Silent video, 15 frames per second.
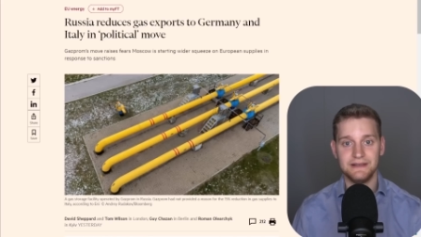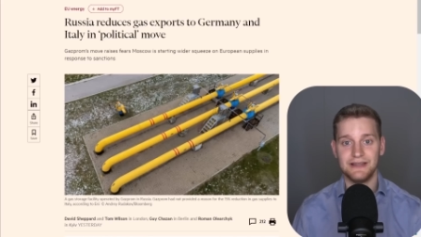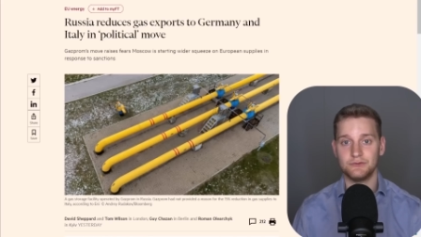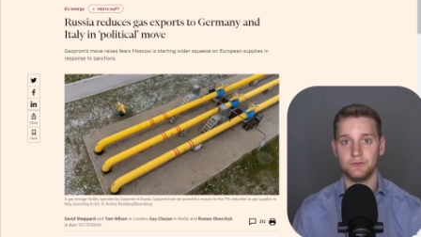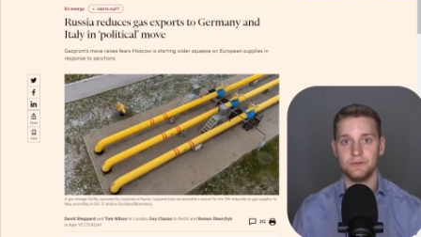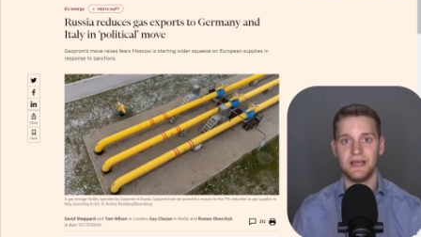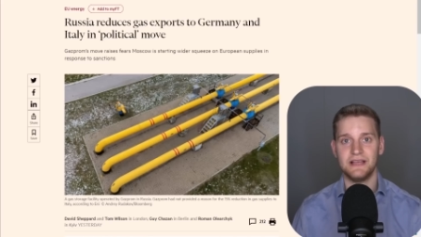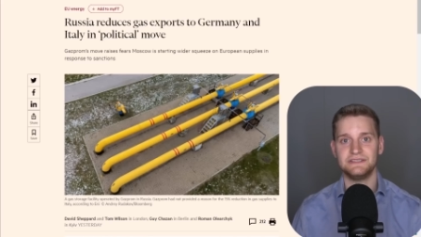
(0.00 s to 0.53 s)

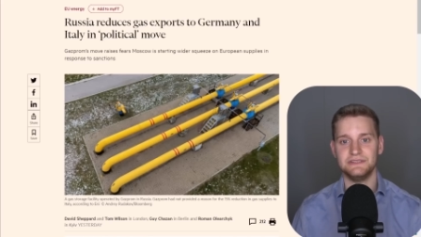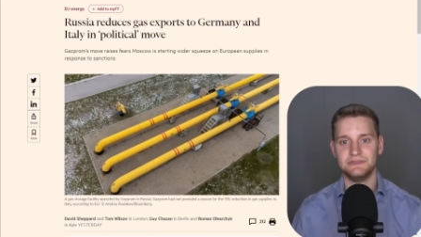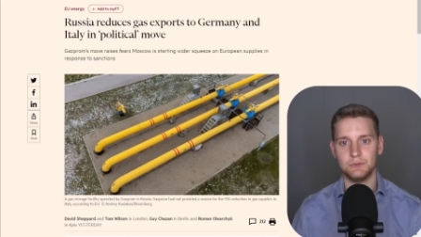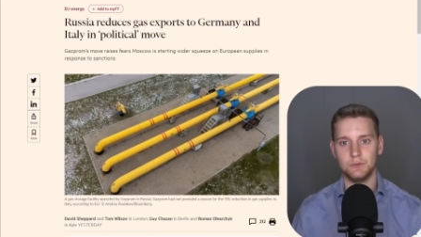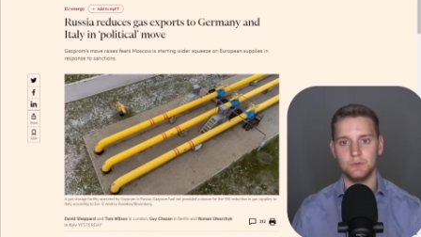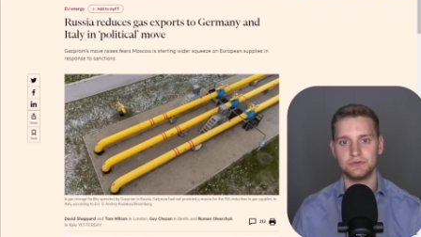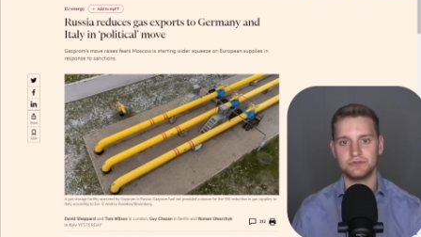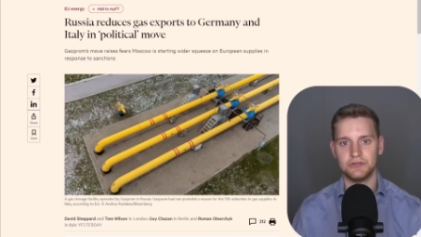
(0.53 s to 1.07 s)
Natural gas is
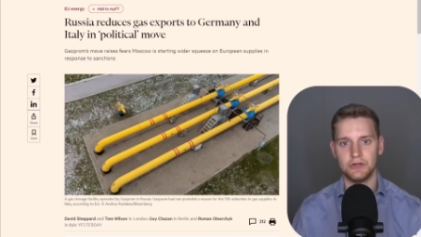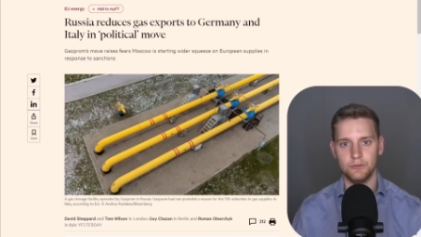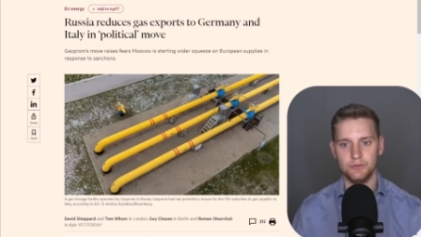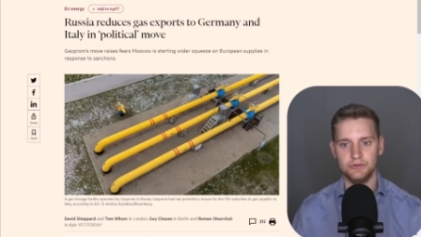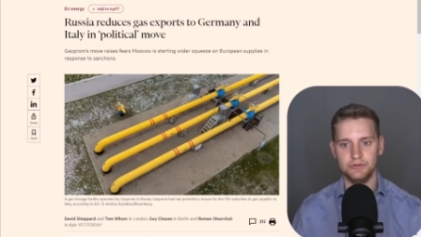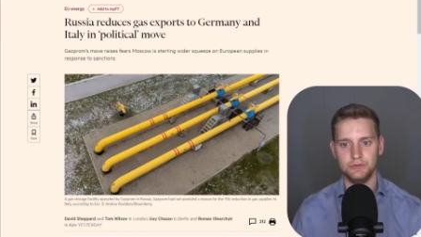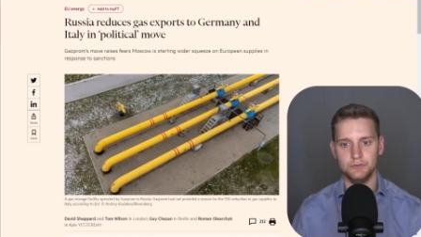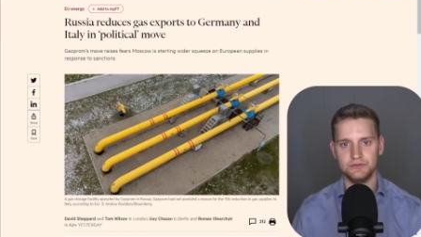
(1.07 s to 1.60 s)
also
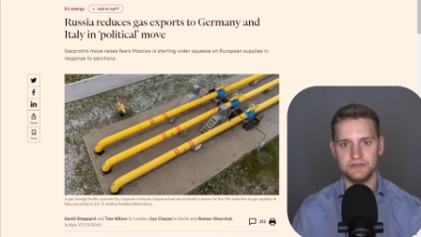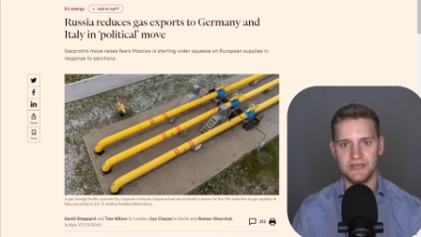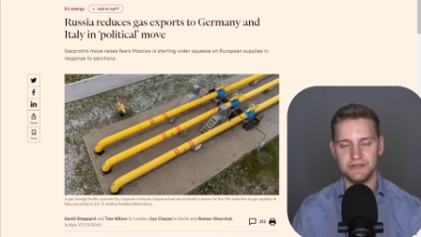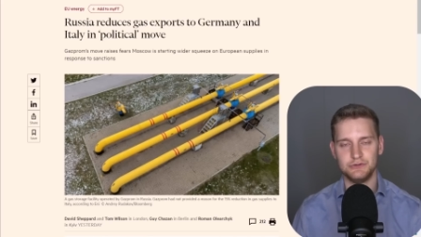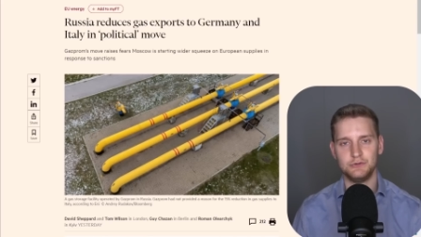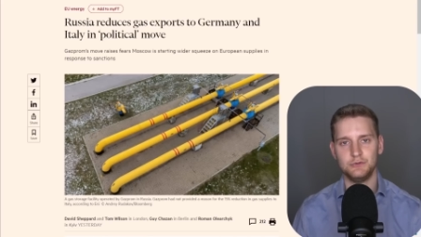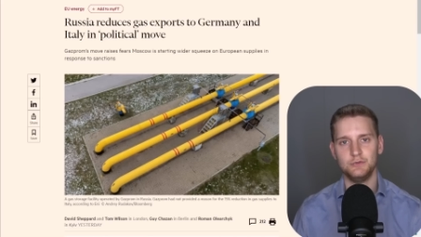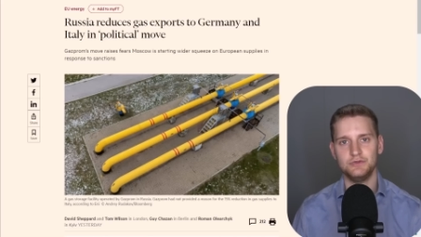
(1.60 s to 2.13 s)
used a
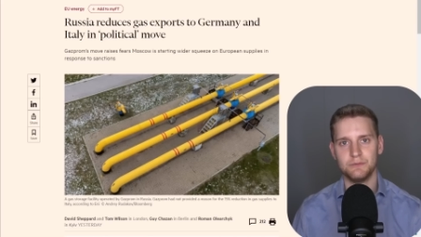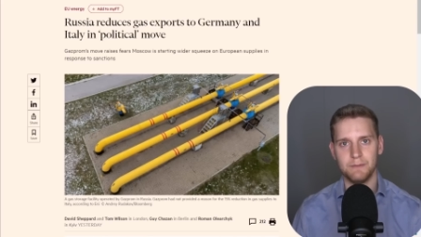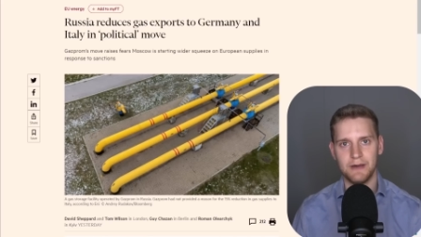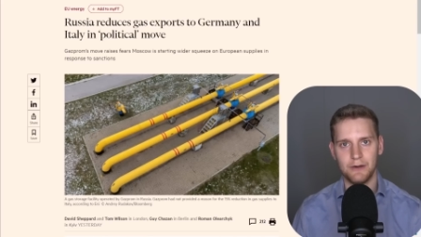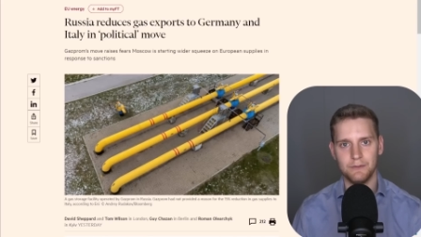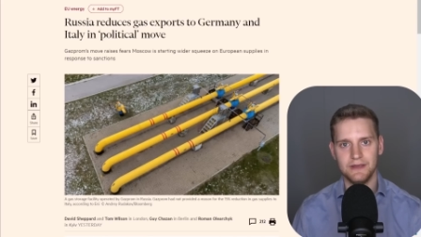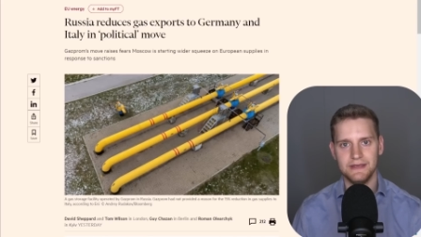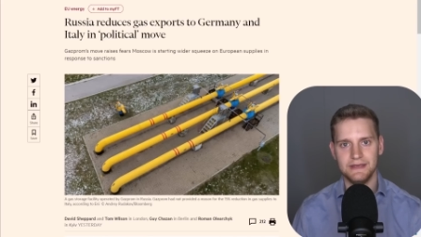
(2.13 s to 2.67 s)
huge
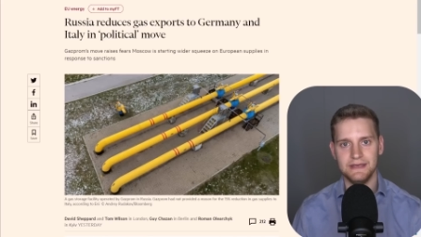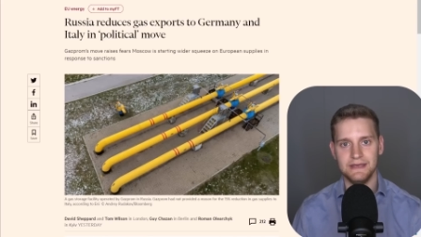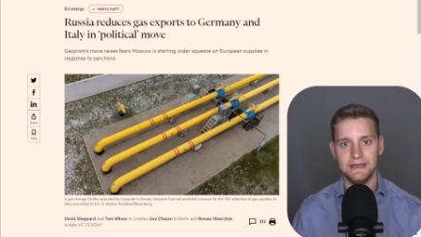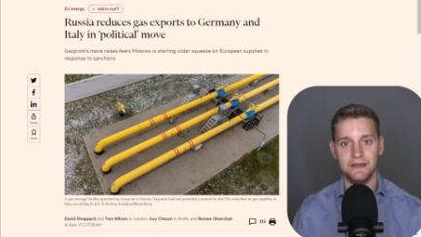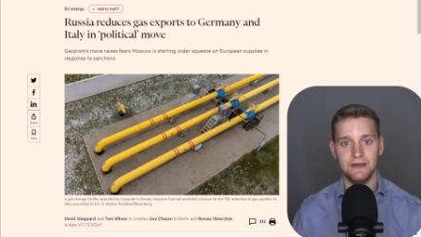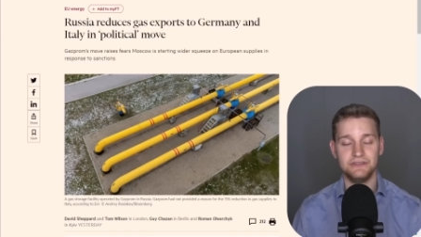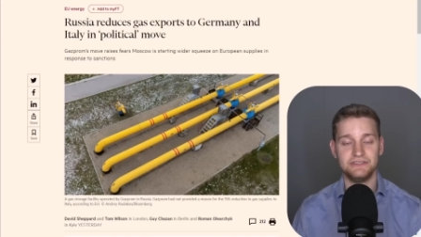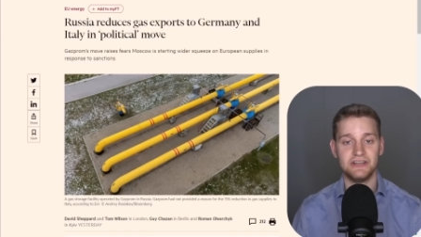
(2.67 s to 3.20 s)
amount
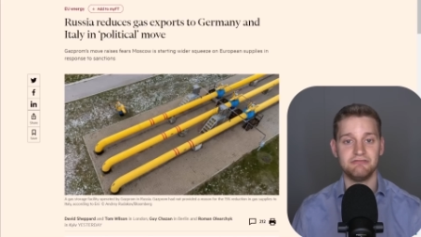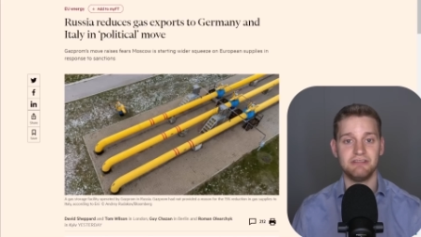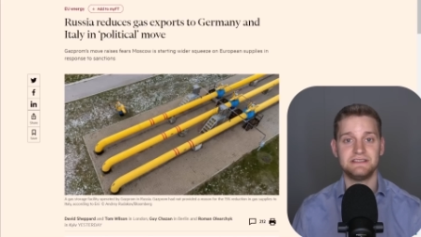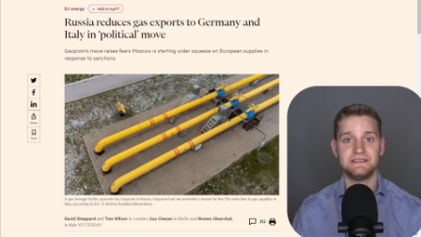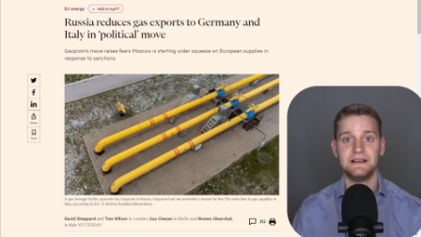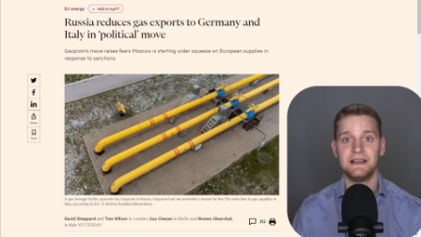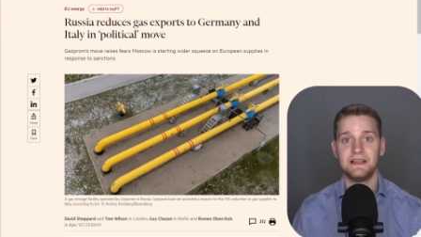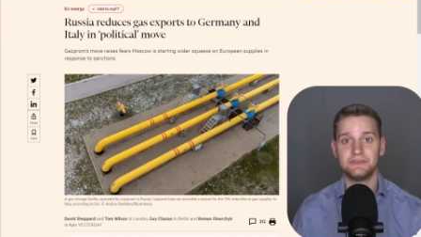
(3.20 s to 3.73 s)
in
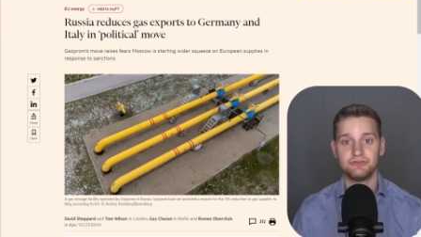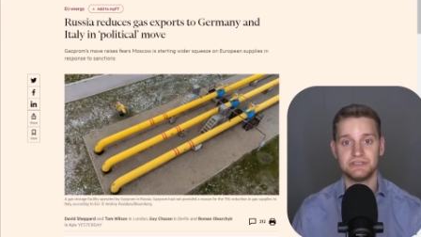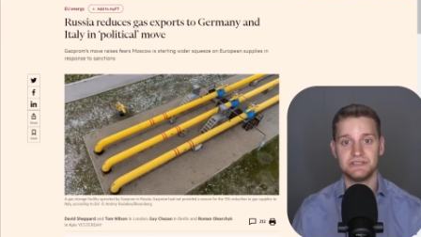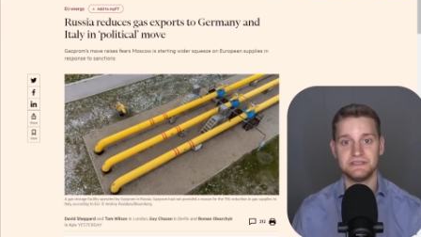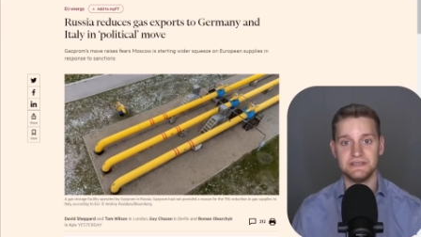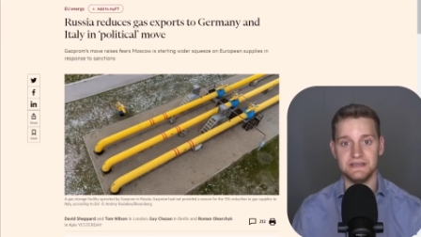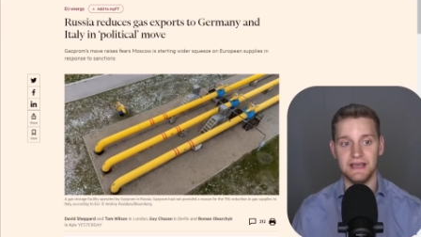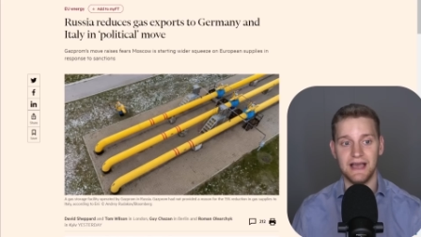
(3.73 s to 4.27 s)
generating
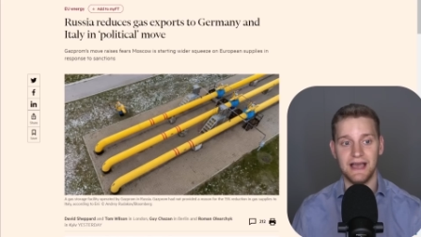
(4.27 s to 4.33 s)
electricity.